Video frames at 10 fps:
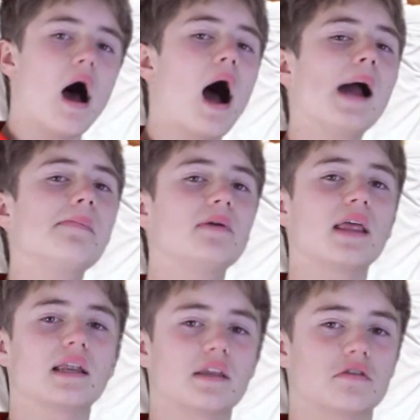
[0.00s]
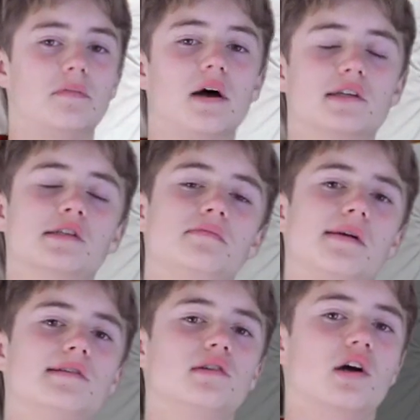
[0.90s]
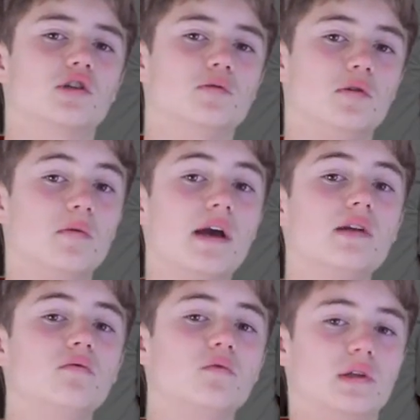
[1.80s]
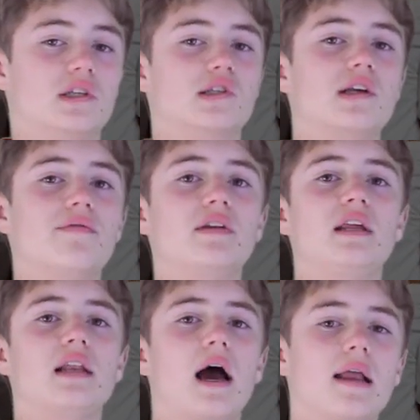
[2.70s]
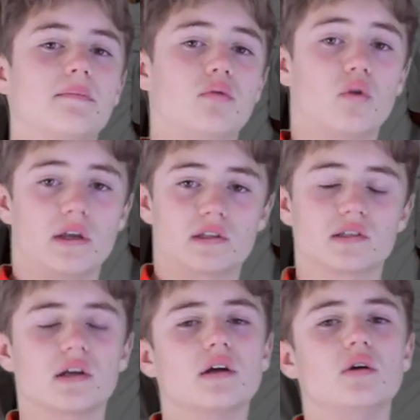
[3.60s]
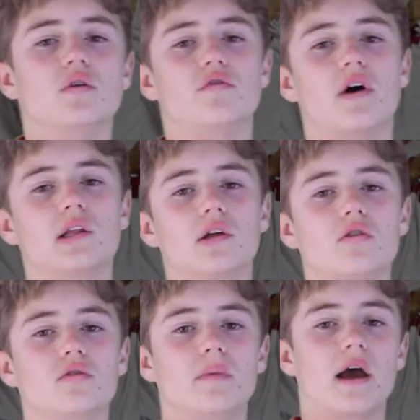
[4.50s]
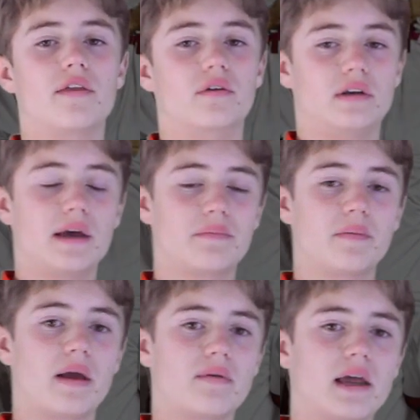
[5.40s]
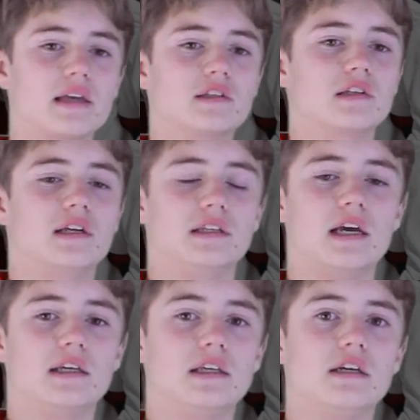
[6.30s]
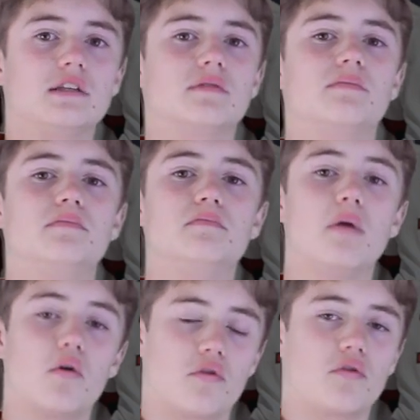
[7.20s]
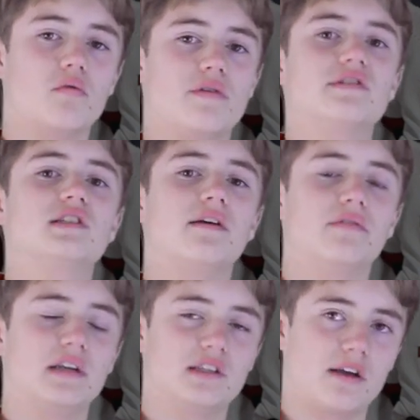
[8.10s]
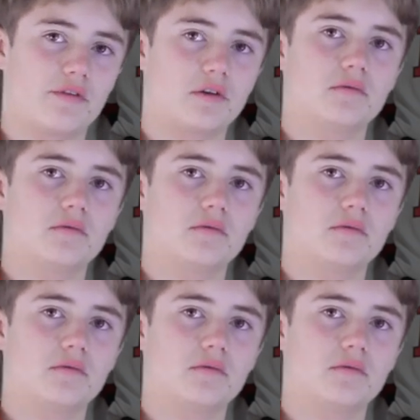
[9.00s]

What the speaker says: I predict that the Boston Red Sox will win with 79 points, followed by the Tampa Bay Rays and Yankees, both with 77.